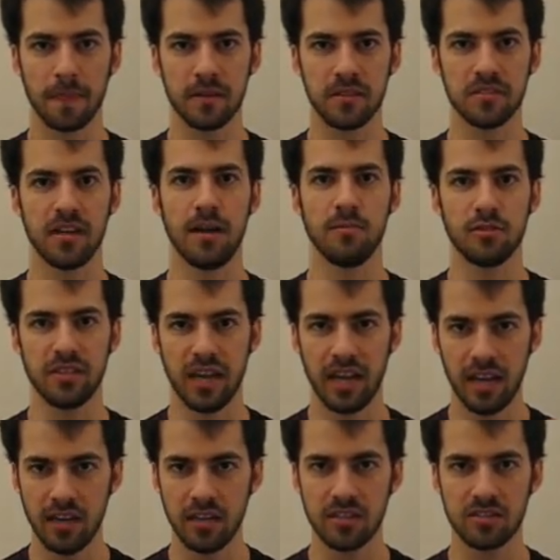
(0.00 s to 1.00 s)

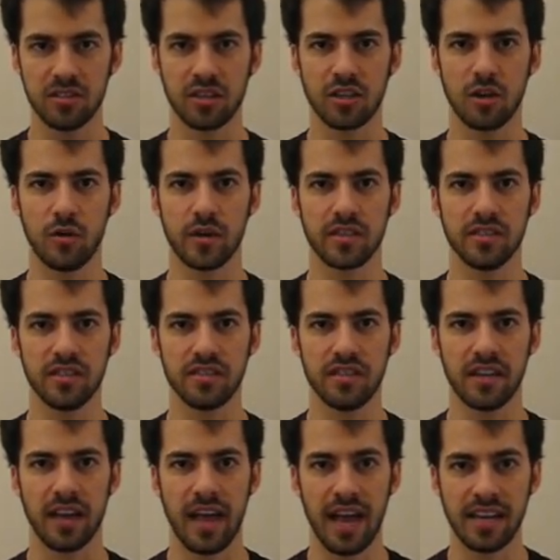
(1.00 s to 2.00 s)
simultaneously
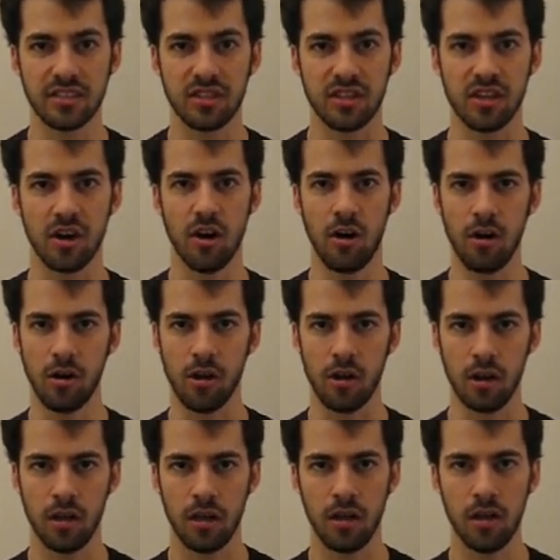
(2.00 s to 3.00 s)
coexisting as the
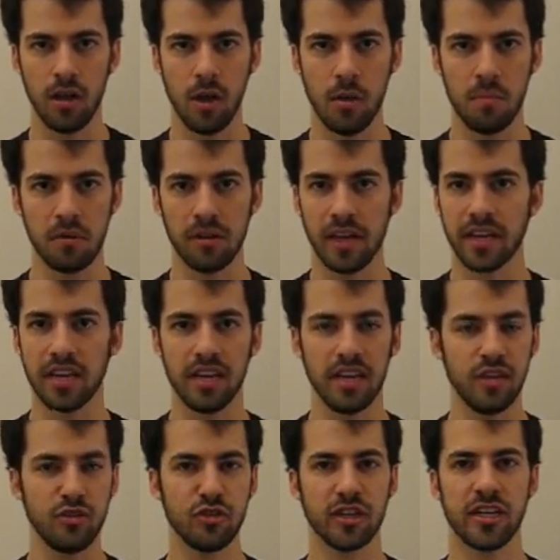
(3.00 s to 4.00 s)
all. But like an
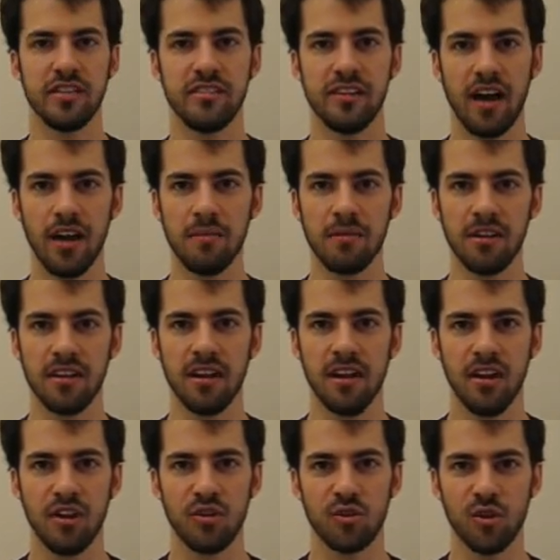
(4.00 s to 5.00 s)
intricate diamond,
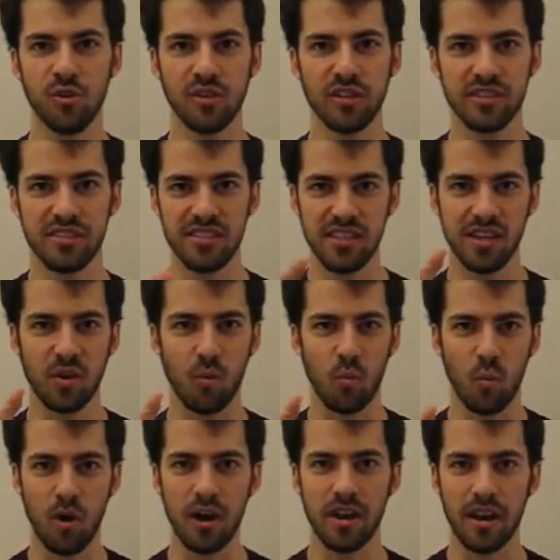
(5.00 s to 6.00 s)
you're only seeing
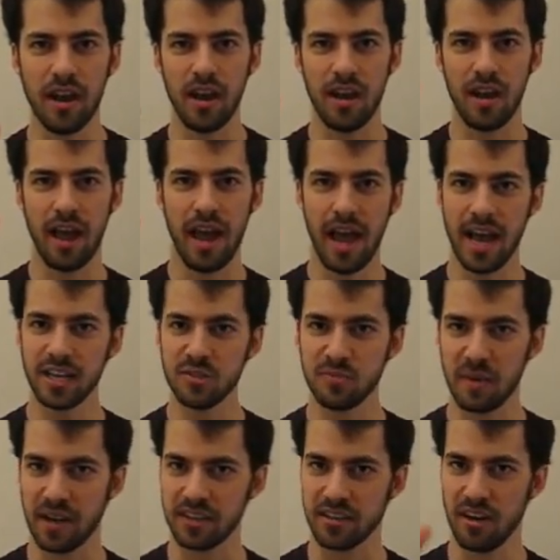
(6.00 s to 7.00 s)
one
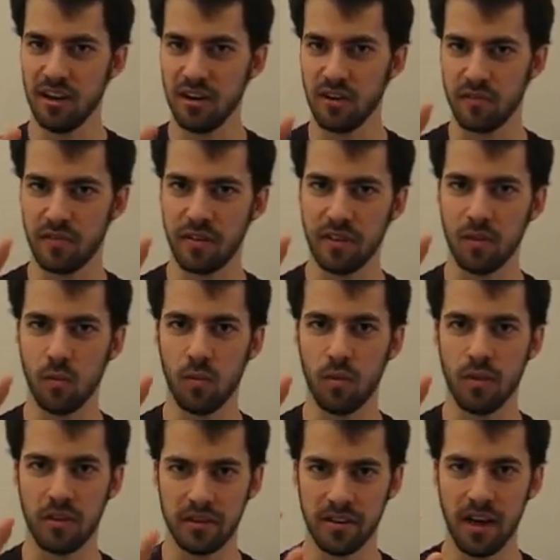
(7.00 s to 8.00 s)
aspect of
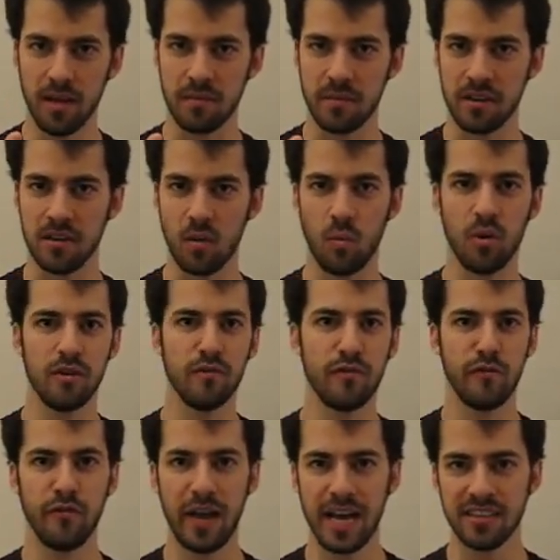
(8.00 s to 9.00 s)
the diamond, one
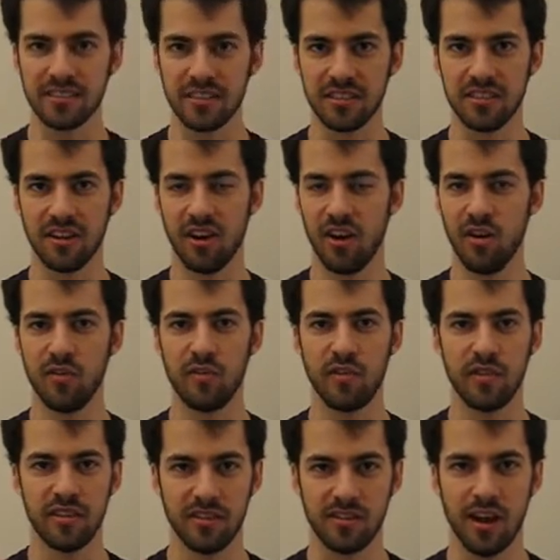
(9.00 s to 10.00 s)
facet
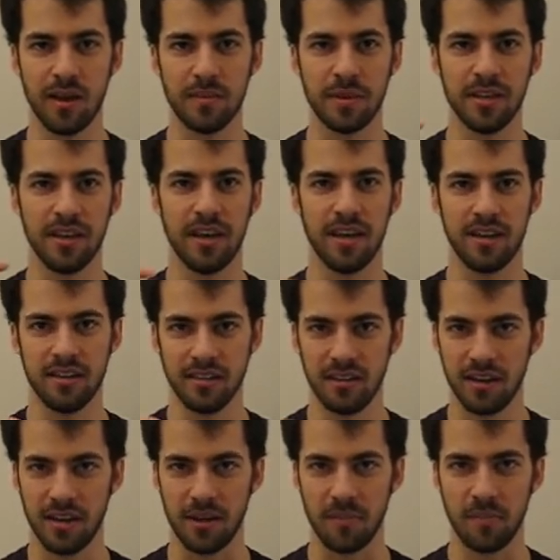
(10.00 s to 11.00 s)
of the diamond at a
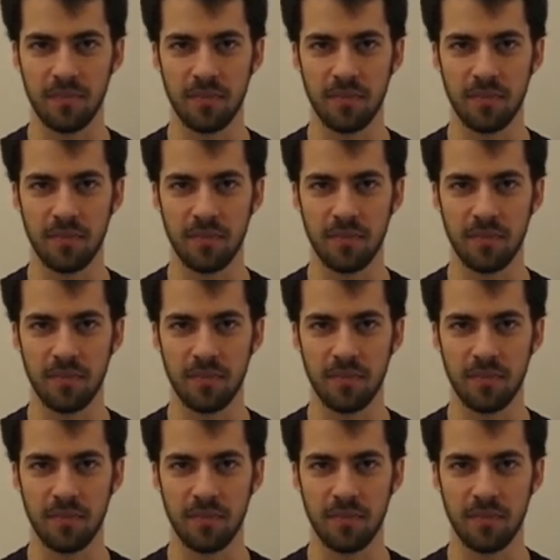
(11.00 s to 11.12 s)
time.